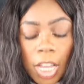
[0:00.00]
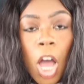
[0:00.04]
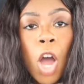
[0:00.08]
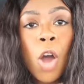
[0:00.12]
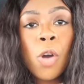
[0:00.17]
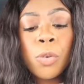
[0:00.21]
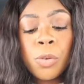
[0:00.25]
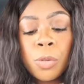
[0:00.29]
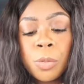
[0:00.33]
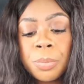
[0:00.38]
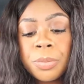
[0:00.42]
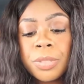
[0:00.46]

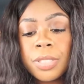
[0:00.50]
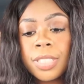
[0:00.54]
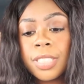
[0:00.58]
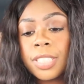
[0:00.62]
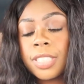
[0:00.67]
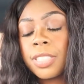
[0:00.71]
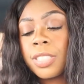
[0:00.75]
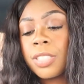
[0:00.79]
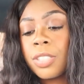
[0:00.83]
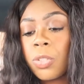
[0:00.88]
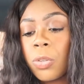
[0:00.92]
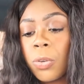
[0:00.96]
Oh, oops,
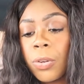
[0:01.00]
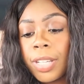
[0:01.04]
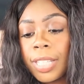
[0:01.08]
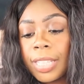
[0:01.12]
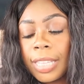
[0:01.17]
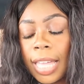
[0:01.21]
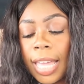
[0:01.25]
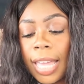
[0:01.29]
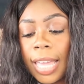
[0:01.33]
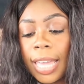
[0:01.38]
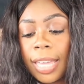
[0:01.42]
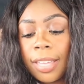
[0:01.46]
the
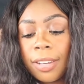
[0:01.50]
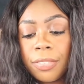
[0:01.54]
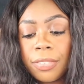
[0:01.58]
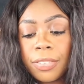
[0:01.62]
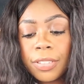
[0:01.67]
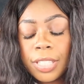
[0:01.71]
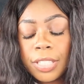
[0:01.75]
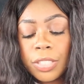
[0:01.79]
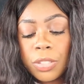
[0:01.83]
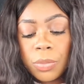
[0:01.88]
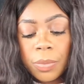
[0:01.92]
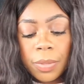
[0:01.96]
storyline
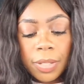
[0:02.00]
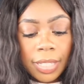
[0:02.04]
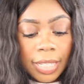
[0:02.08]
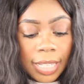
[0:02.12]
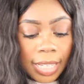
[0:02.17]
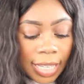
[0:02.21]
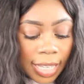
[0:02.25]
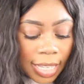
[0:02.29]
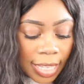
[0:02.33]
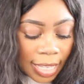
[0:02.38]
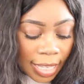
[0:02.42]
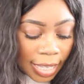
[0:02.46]
for this one
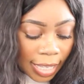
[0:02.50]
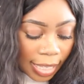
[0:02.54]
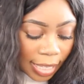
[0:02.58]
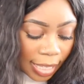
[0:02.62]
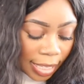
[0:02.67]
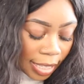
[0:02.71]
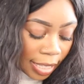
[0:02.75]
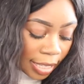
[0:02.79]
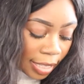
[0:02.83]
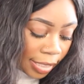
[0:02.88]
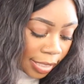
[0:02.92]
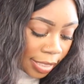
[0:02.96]

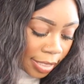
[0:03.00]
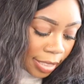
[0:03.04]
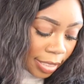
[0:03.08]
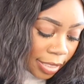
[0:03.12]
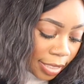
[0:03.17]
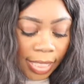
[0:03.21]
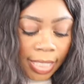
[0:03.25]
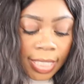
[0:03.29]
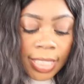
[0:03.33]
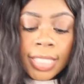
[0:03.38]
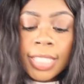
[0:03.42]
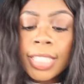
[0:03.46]
is,
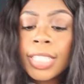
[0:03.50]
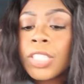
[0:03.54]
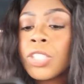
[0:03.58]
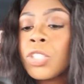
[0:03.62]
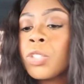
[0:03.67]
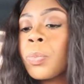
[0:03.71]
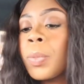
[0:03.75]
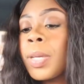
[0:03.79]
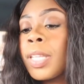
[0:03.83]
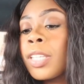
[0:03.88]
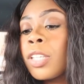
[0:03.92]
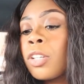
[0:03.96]
this is a
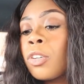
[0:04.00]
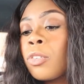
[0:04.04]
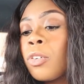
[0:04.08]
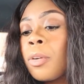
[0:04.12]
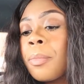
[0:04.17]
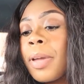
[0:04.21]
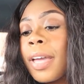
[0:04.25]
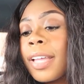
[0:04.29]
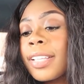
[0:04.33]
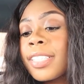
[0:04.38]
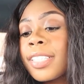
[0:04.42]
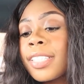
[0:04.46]
sweet little
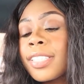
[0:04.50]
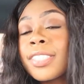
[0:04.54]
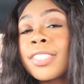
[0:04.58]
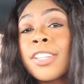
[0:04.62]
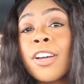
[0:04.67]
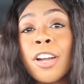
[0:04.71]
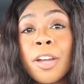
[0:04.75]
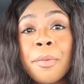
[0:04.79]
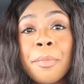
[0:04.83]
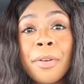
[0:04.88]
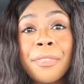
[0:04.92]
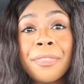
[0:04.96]
romantic
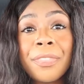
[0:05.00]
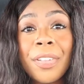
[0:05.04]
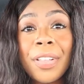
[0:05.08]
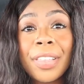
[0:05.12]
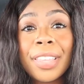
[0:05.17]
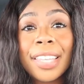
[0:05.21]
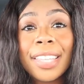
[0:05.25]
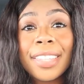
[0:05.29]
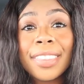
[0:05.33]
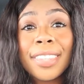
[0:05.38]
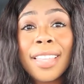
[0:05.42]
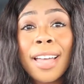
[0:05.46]
song about
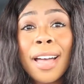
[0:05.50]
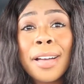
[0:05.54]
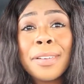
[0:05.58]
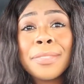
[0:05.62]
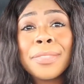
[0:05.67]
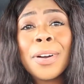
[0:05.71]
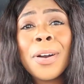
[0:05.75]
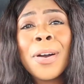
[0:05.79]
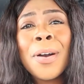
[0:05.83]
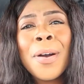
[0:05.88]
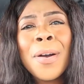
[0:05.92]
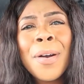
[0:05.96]
falling in
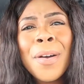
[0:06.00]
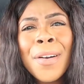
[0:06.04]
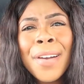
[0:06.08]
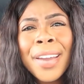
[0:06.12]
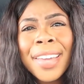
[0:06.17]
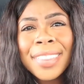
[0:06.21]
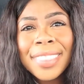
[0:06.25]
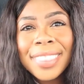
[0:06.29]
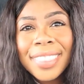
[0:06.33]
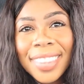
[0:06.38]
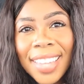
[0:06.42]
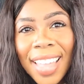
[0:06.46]
love.
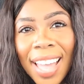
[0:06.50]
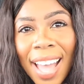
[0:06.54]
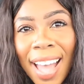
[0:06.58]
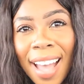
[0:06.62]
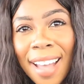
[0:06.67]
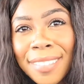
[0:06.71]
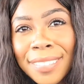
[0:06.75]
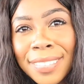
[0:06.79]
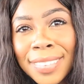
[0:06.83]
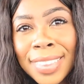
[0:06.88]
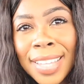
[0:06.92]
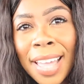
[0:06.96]
Oh,
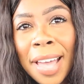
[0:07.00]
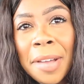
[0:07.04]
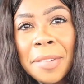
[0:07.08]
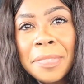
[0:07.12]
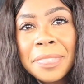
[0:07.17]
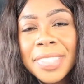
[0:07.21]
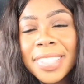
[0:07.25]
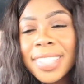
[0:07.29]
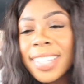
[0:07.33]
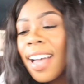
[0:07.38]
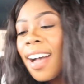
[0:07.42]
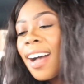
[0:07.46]

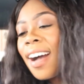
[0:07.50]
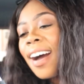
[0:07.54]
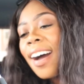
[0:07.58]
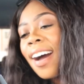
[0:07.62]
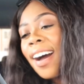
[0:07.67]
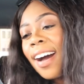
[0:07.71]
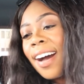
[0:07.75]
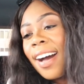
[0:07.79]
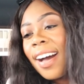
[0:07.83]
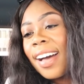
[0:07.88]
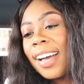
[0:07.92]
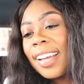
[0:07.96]

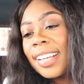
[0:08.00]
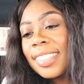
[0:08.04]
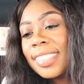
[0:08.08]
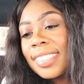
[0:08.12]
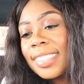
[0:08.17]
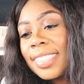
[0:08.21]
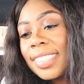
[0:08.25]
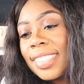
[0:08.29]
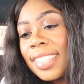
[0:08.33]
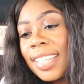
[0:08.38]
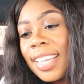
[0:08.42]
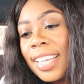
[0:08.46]
I
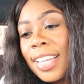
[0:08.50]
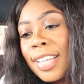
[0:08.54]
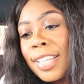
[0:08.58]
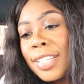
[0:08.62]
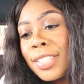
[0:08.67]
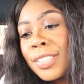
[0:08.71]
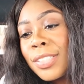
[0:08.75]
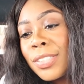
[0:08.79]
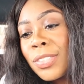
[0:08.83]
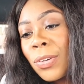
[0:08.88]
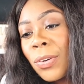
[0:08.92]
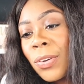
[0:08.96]
love love songs.
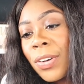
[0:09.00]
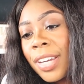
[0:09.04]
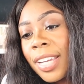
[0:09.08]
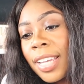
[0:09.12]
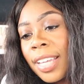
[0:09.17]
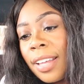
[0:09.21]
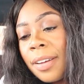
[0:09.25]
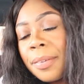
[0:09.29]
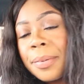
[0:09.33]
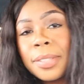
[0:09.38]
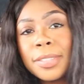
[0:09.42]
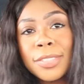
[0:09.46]

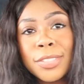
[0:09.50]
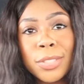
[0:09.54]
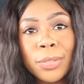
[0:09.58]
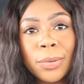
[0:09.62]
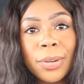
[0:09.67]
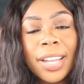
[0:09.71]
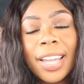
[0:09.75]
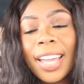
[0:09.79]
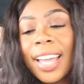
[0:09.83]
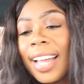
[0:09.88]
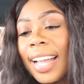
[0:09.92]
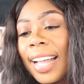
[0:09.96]
Story, I mean
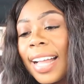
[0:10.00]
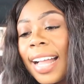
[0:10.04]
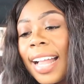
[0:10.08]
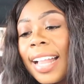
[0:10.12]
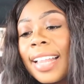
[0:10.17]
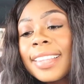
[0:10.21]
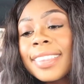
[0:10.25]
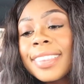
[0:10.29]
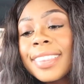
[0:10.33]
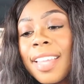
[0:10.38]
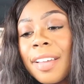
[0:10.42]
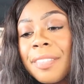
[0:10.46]
story, huh?
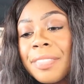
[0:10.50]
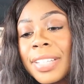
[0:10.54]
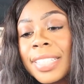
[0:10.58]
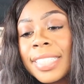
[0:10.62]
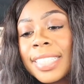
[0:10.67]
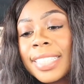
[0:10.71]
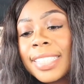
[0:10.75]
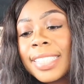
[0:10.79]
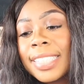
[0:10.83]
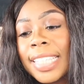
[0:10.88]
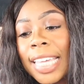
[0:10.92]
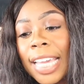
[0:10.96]
love
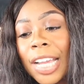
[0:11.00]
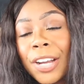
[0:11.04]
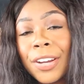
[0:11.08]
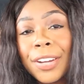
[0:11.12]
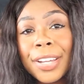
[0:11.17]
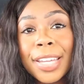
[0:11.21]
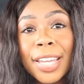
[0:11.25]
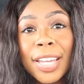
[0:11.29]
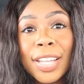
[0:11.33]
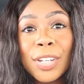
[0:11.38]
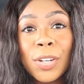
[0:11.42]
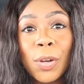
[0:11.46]
is a
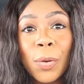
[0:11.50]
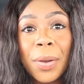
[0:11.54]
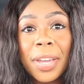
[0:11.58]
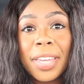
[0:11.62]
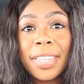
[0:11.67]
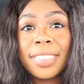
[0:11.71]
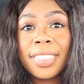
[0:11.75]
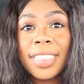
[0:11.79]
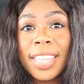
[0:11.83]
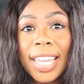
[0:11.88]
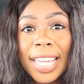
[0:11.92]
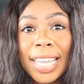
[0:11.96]
scary,
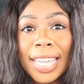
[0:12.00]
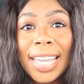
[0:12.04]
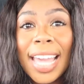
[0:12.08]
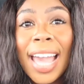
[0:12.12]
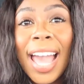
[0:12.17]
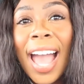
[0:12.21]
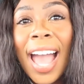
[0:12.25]
annoying thing.